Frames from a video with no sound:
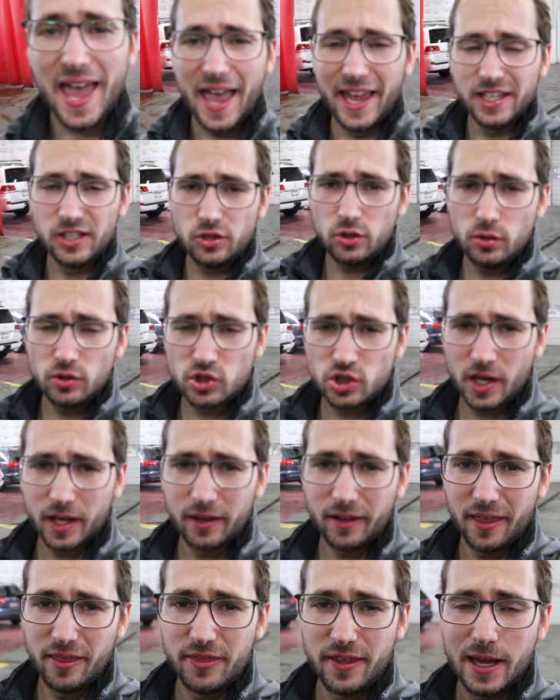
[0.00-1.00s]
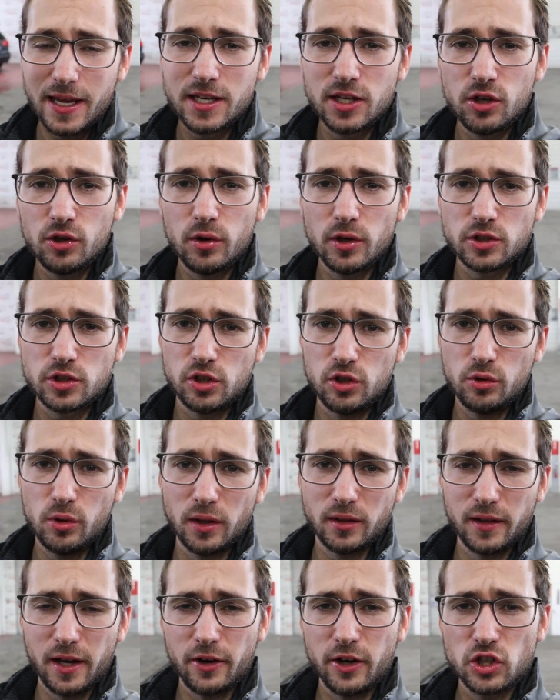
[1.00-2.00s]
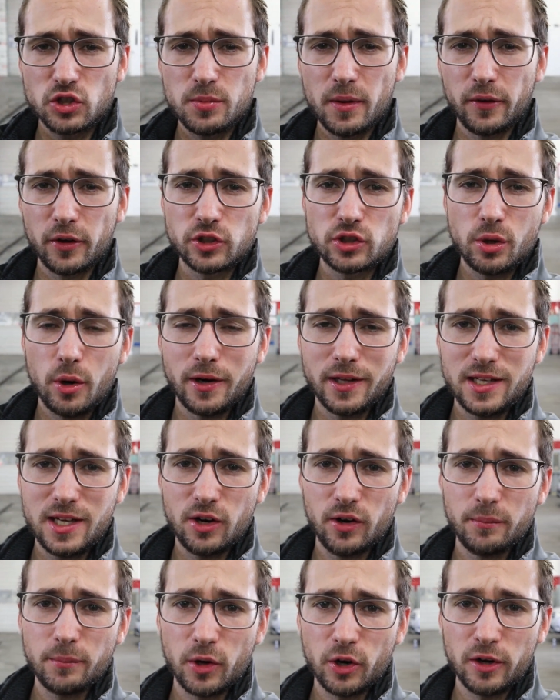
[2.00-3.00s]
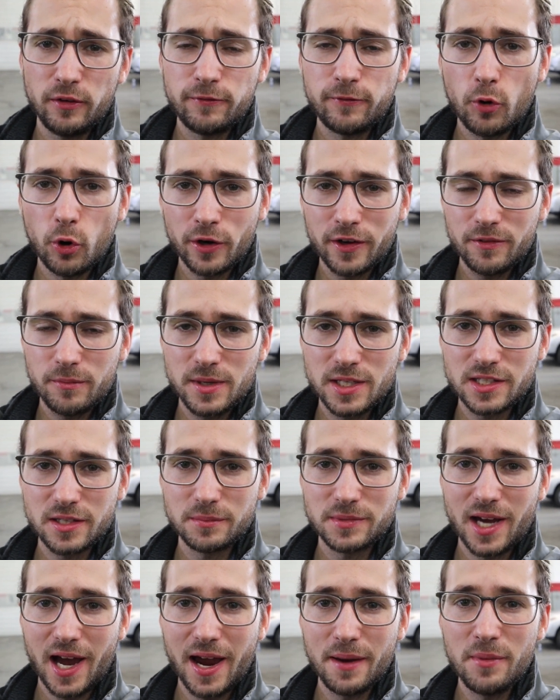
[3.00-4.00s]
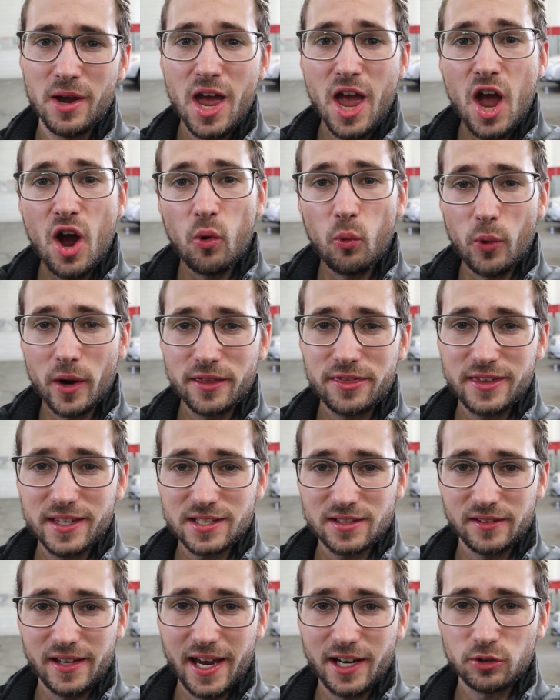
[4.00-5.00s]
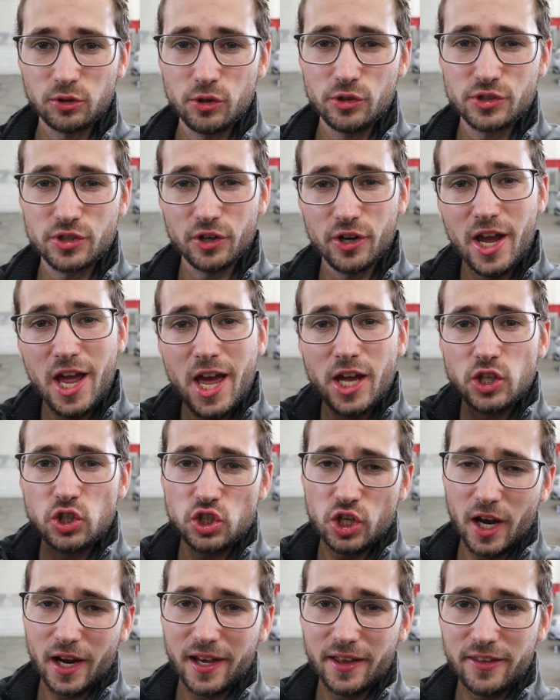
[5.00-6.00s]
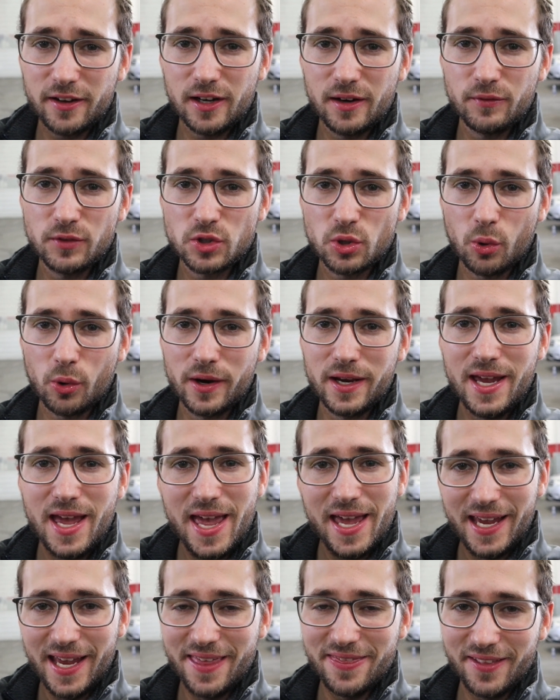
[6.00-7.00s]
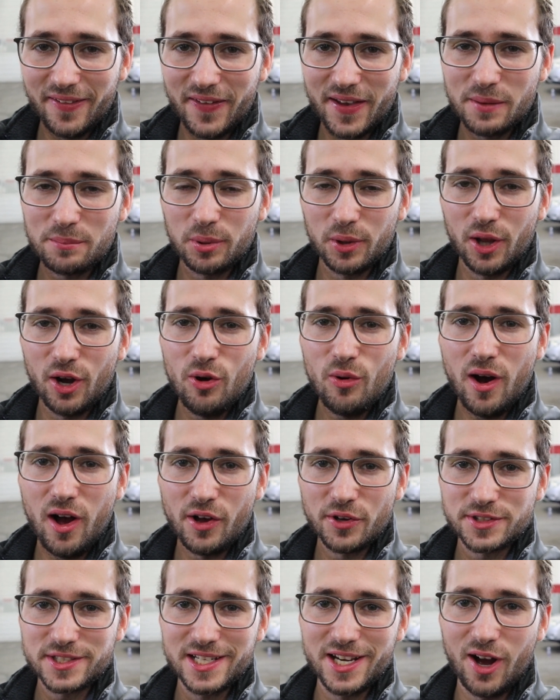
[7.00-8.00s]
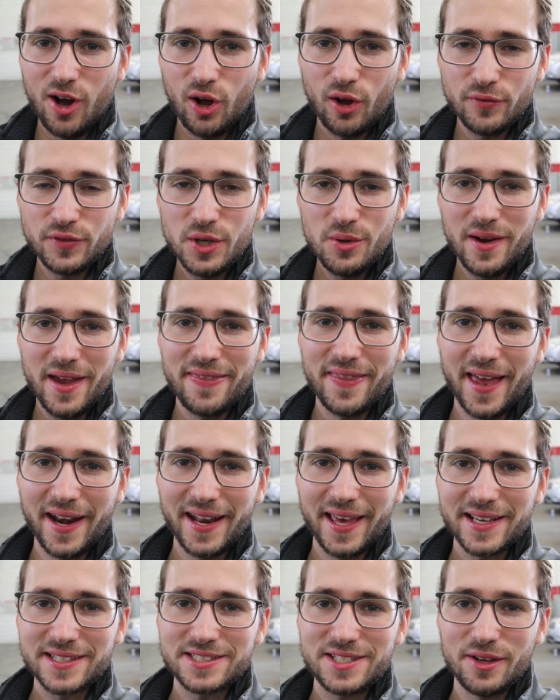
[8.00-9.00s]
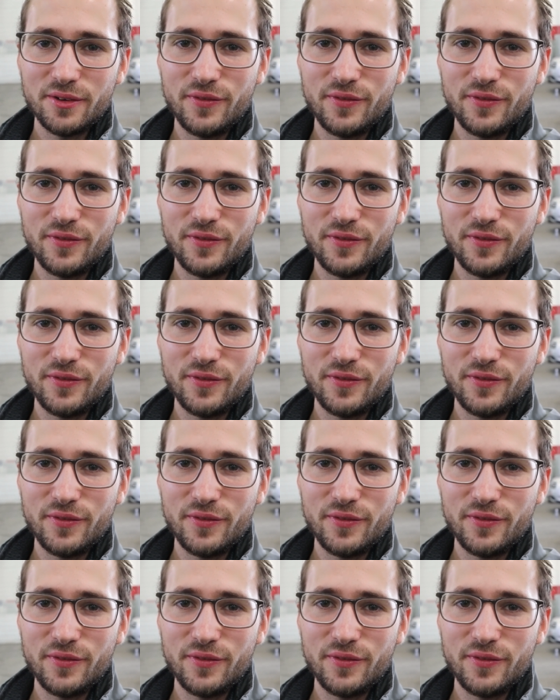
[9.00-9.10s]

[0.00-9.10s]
a huge shout out and thank you to Larry H. Miller Toyota here in Murray for giving me some time with this Land Cruiser. Check out their inventory in the link below. I'll see all of you in that next